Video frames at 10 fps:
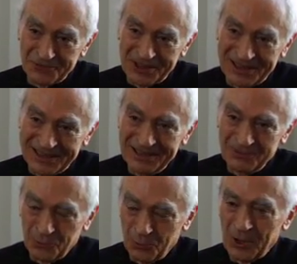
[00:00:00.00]
really,
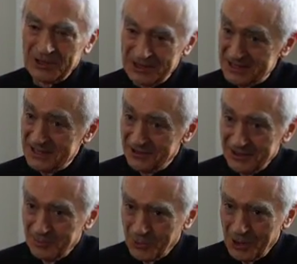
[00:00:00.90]
what is the
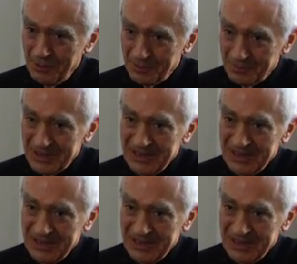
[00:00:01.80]
real problem.